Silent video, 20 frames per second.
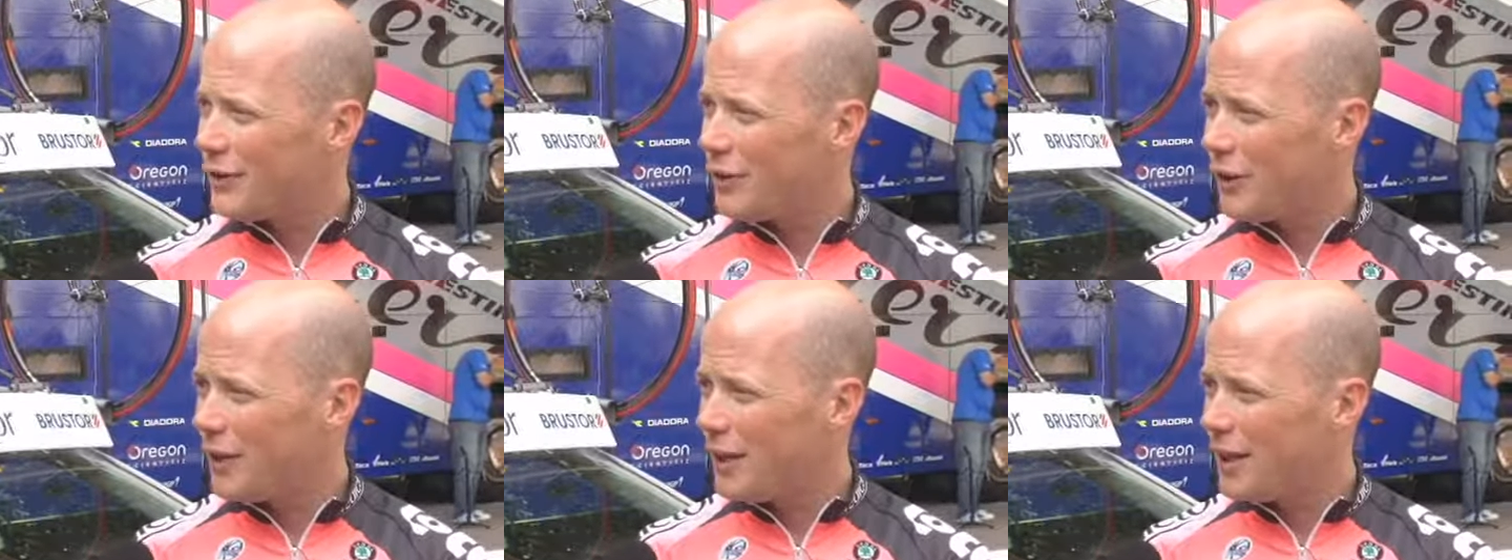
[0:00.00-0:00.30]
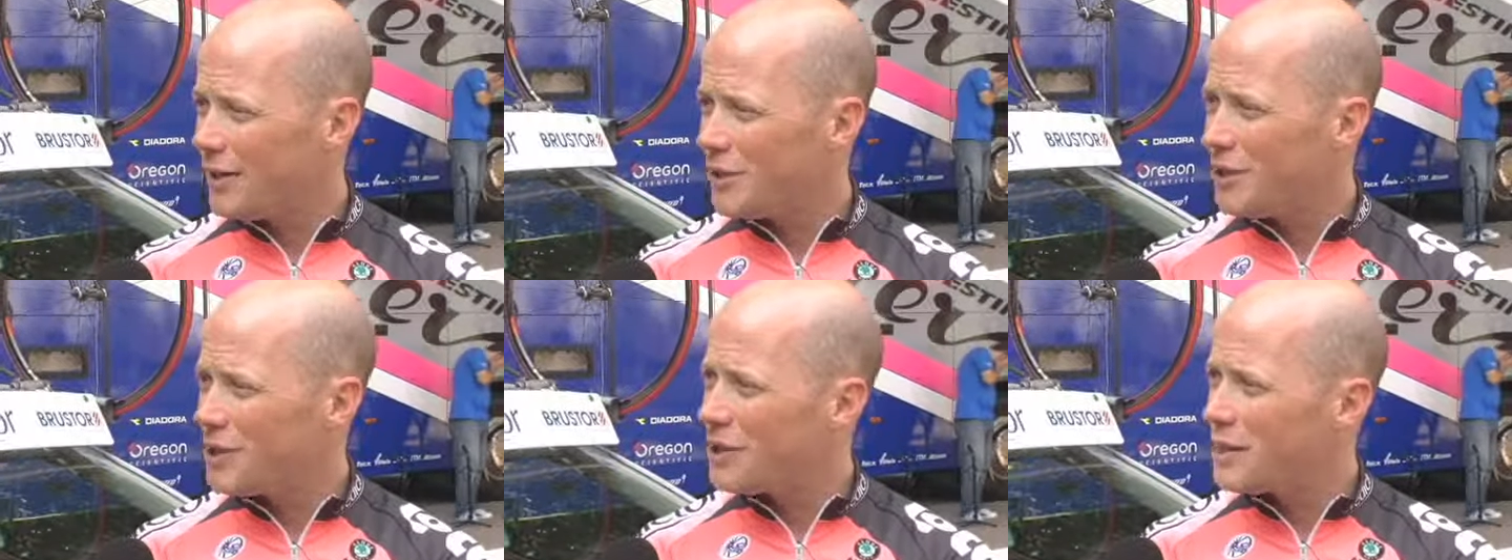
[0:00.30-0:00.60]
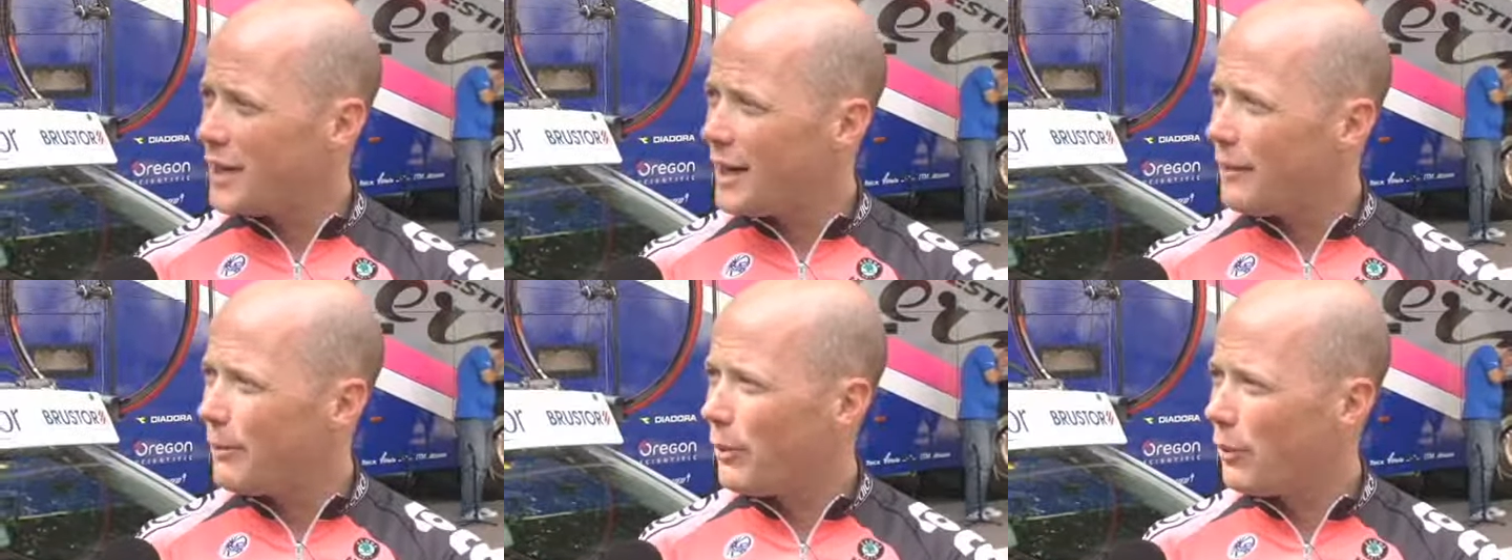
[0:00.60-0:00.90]
So then it's
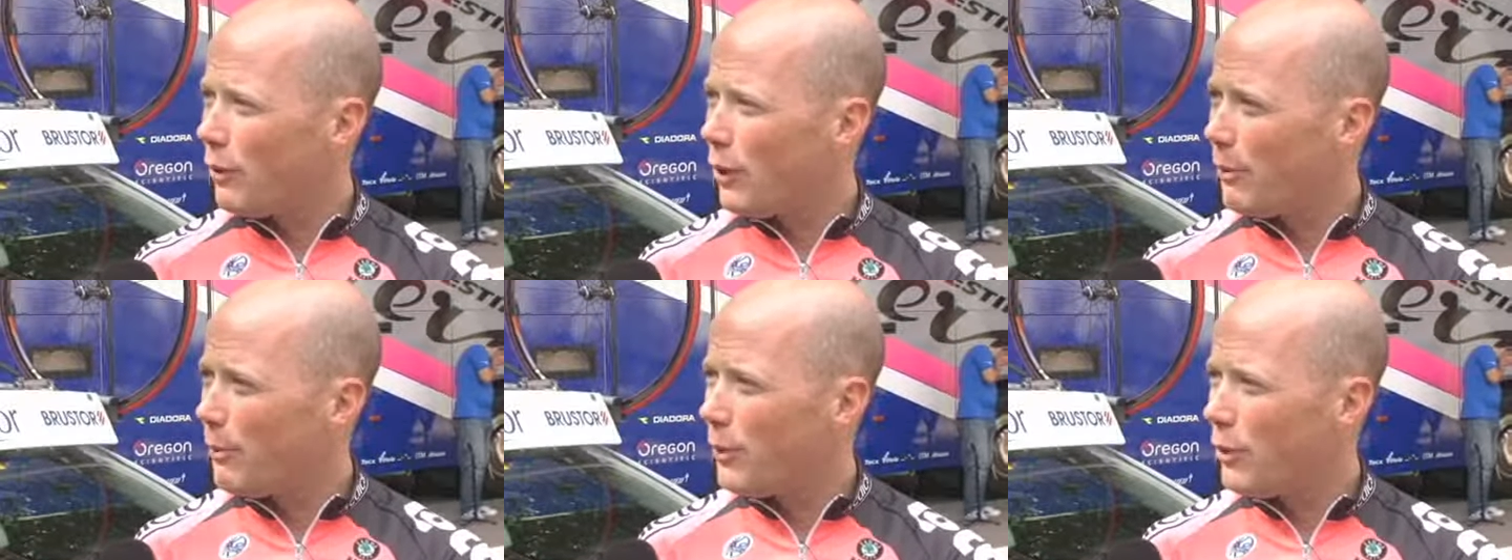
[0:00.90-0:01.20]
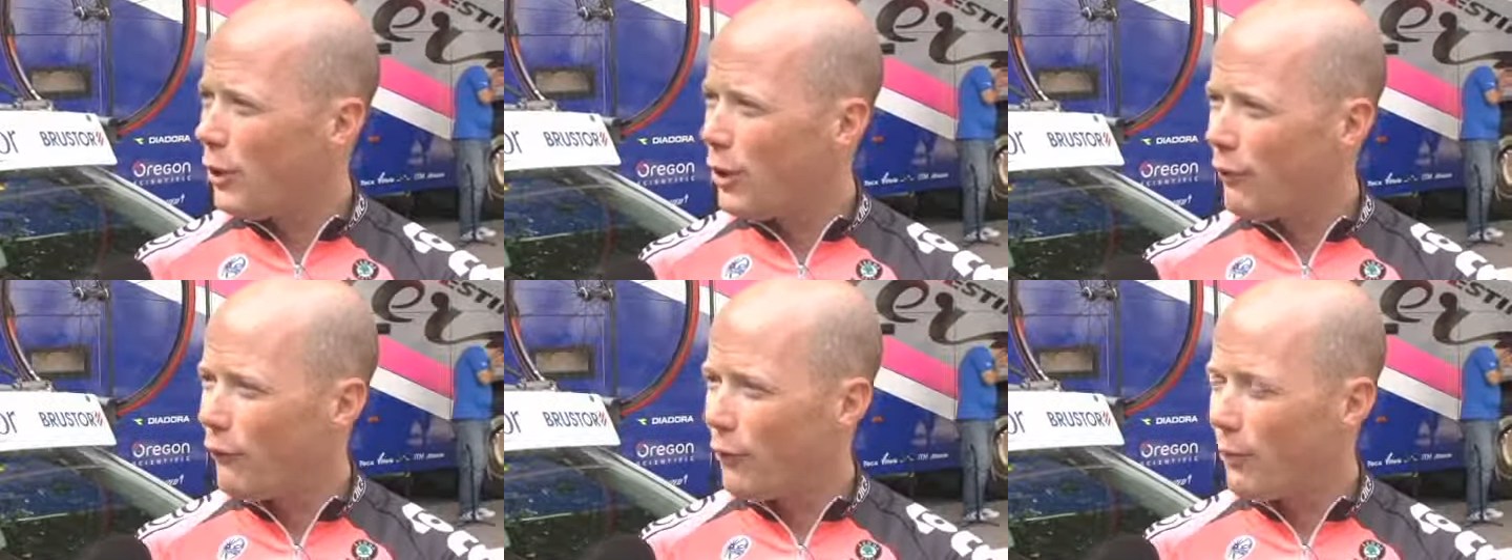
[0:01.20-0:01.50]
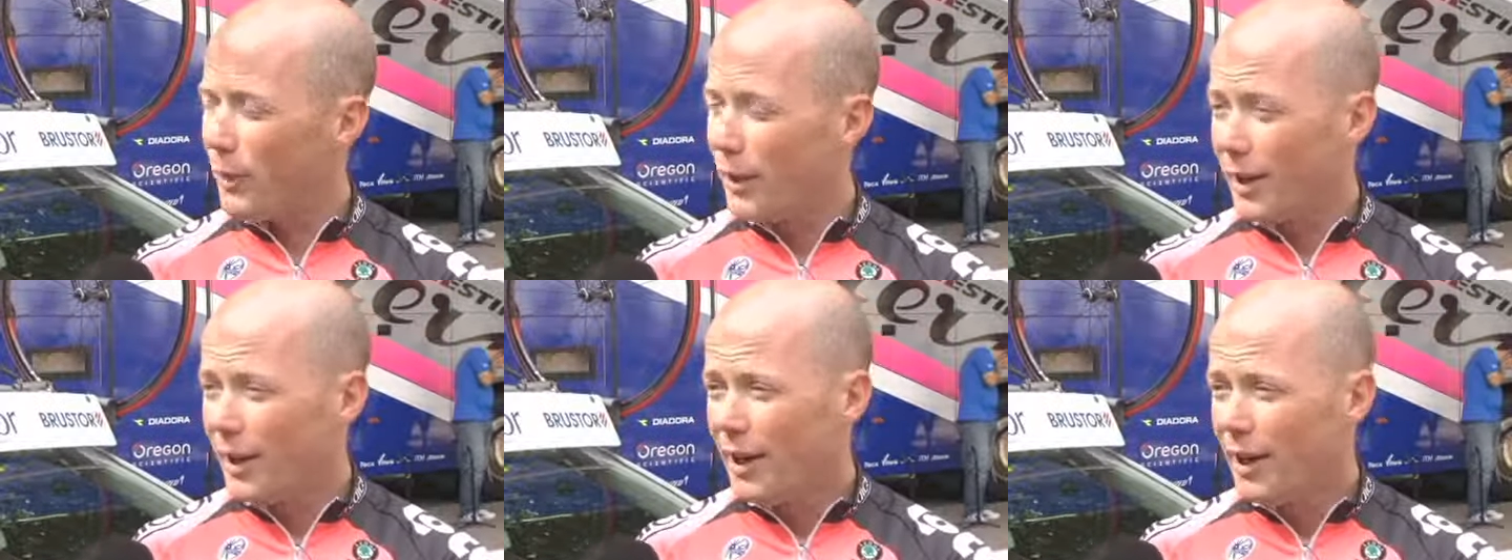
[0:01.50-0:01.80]
just tempo up and
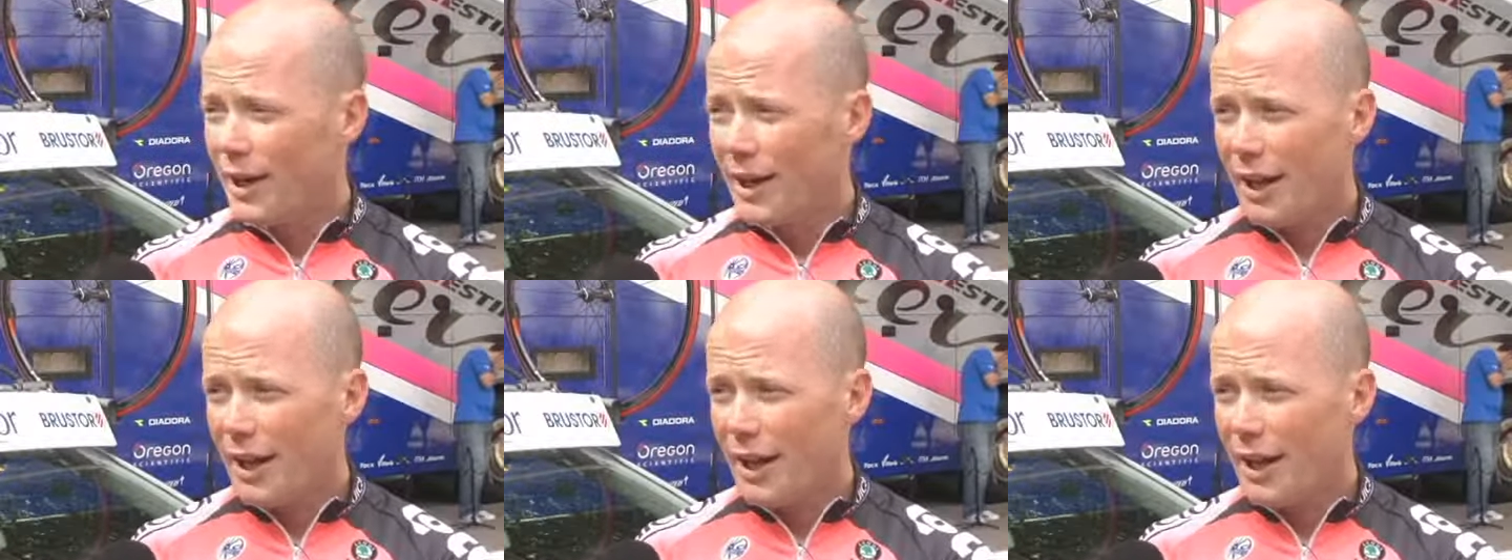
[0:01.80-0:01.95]
over. But